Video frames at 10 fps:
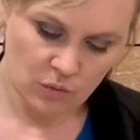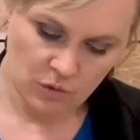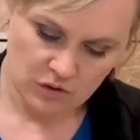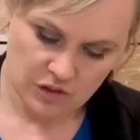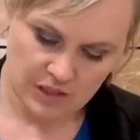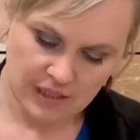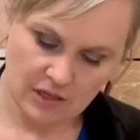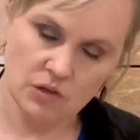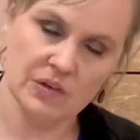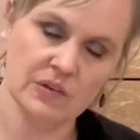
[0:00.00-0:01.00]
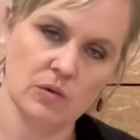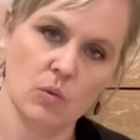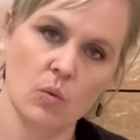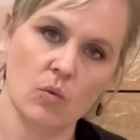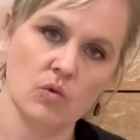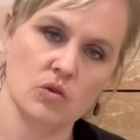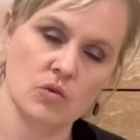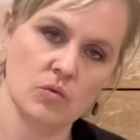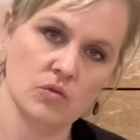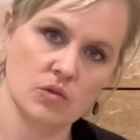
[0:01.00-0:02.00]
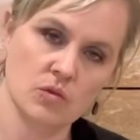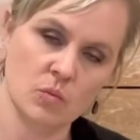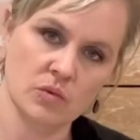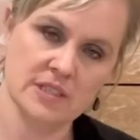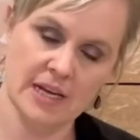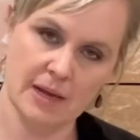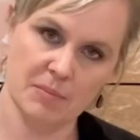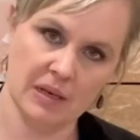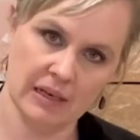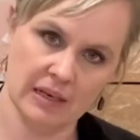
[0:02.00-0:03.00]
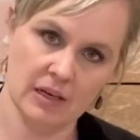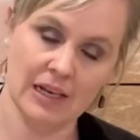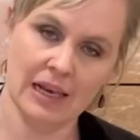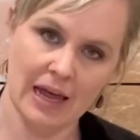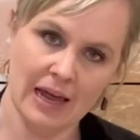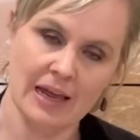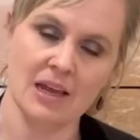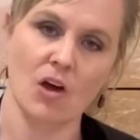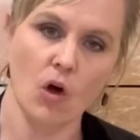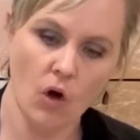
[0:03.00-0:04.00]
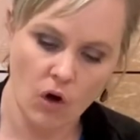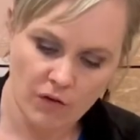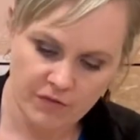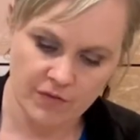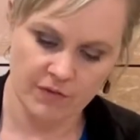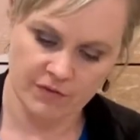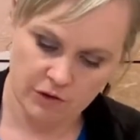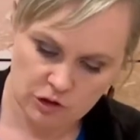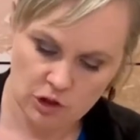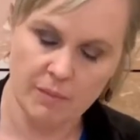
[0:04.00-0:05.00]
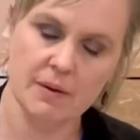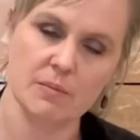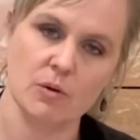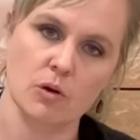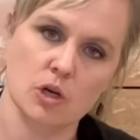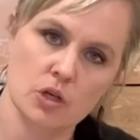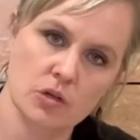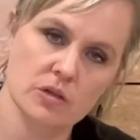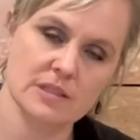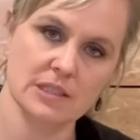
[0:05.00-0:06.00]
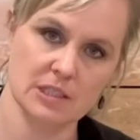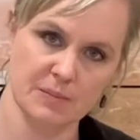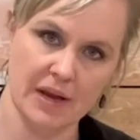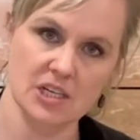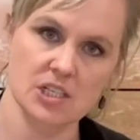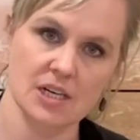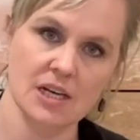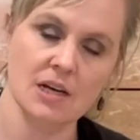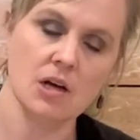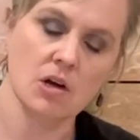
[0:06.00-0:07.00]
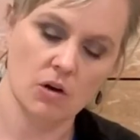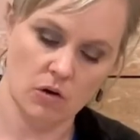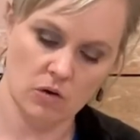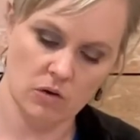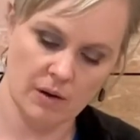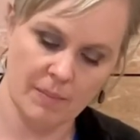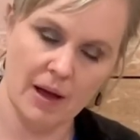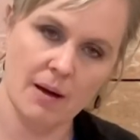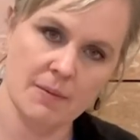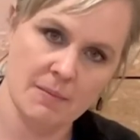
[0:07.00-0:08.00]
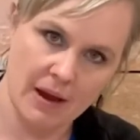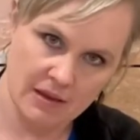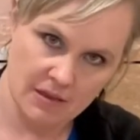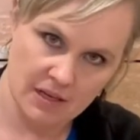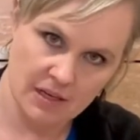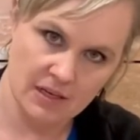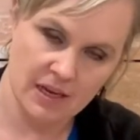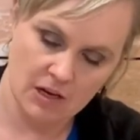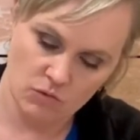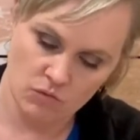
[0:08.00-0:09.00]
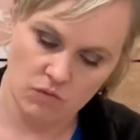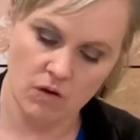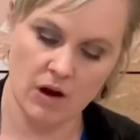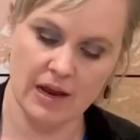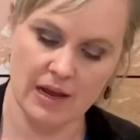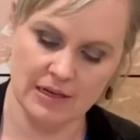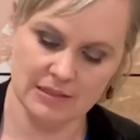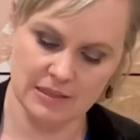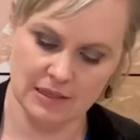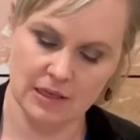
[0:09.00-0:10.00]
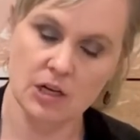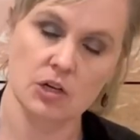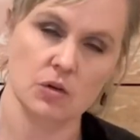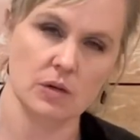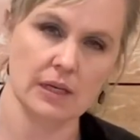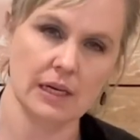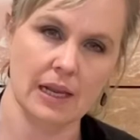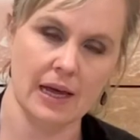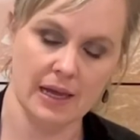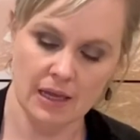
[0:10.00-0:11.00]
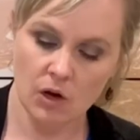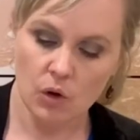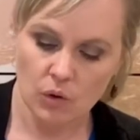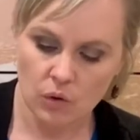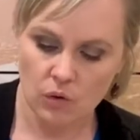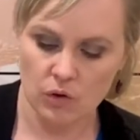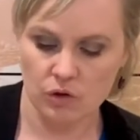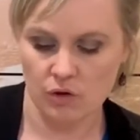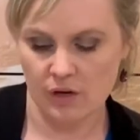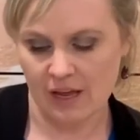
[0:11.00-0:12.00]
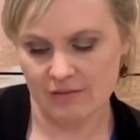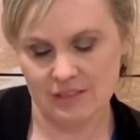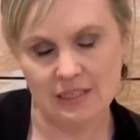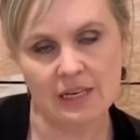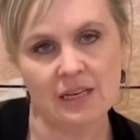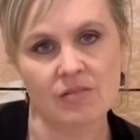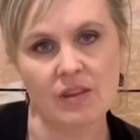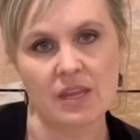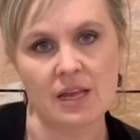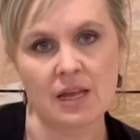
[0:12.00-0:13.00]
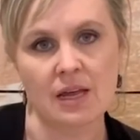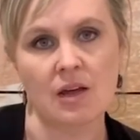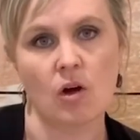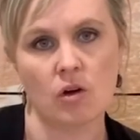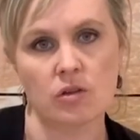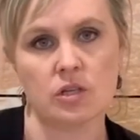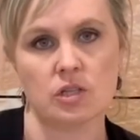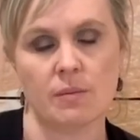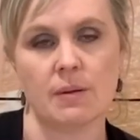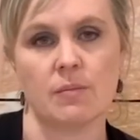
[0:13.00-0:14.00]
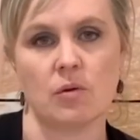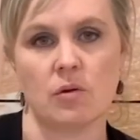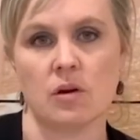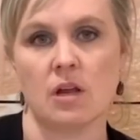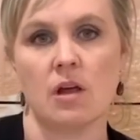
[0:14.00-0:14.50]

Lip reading: want to get your damp clay off of your chopping board, use a spatula or a Barbie mate that can get right under your clay, or you're going to have to leave it there on the chopping board